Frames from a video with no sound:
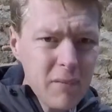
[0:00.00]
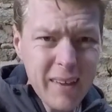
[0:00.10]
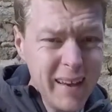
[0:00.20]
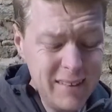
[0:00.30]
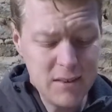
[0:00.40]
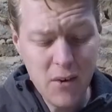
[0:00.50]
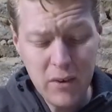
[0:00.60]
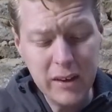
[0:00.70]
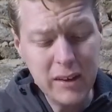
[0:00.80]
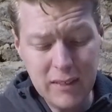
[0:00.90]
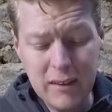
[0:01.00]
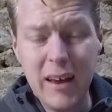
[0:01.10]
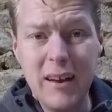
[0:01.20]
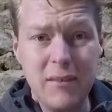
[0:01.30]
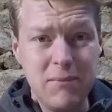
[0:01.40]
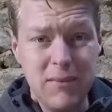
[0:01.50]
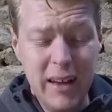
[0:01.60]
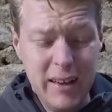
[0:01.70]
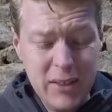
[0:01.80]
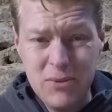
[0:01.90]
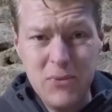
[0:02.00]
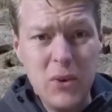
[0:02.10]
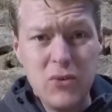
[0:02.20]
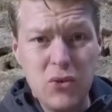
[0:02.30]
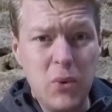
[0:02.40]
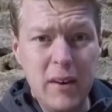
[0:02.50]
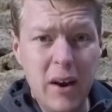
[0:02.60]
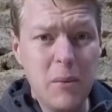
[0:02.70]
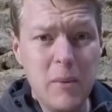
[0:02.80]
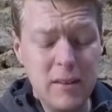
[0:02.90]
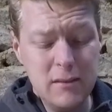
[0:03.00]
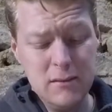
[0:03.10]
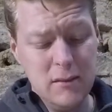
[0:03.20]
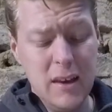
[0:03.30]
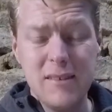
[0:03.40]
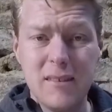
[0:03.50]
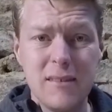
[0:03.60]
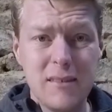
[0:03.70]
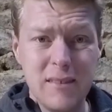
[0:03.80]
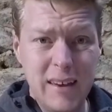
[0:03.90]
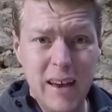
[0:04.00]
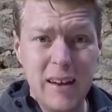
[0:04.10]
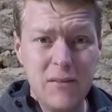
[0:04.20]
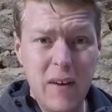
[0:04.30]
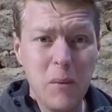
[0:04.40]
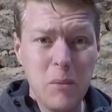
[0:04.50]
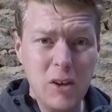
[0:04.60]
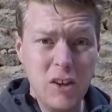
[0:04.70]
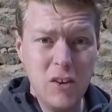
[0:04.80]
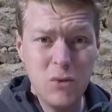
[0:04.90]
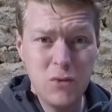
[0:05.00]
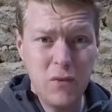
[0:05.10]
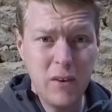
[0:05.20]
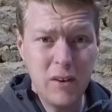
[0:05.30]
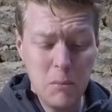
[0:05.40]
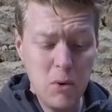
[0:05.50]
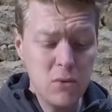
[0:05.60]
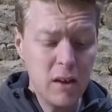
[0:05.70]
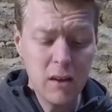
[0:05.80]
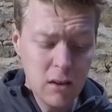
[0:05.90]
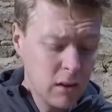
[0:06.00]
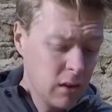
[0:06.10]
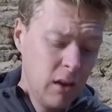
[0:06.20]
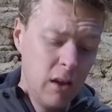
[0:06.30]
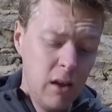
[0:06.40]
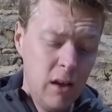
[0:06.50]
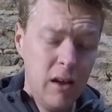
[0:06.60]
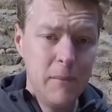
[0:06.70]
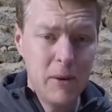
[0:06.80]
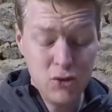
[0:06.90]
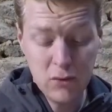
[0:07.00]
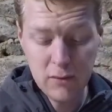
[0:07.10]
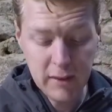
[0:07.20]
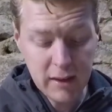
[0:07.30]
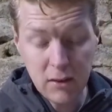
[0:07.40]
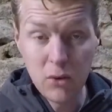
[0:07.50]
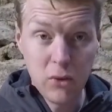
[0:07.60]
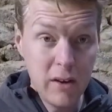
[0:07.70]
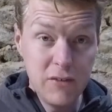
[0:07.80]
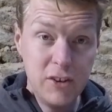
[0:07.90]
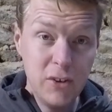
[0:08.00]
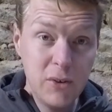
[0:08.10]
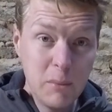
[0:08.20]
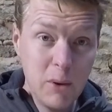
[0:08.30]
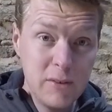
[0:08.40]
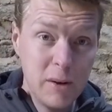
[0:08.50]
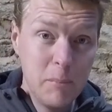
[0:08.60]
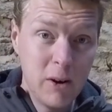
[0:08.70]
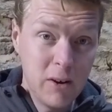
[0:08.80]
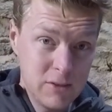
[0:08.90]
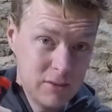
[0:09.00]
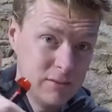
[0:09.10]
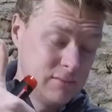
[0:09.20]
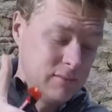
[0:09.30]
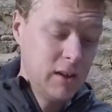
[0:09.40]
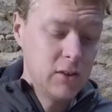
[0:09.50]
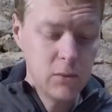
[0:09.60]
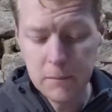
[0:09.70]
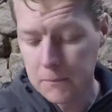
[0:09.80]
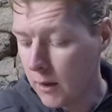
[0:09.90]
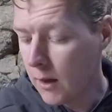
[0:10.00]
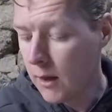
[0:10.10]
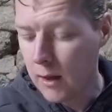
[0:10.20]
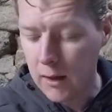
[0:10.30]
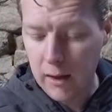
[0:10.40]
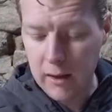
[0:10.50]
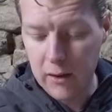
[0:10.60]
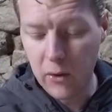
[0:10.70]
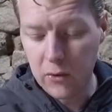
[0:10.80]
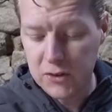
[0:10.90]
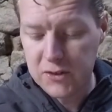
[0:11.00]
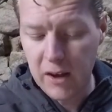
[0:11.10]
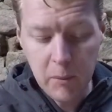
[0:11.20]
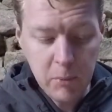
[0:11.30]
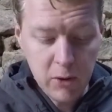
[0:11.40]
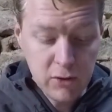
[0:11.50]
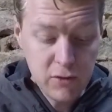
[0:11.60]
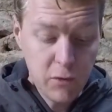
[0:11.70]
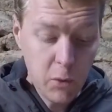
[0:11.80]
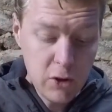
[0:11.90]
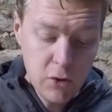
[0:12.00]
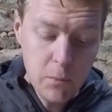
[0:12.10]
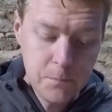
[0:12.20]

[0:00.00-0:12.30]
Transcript: It's not really the kind of, like a 300 quid helmet isn't the kind of helmet you use for a commuter. I shouldn't think, although if you do commute in a POC Octal, nice one. All the style points for you.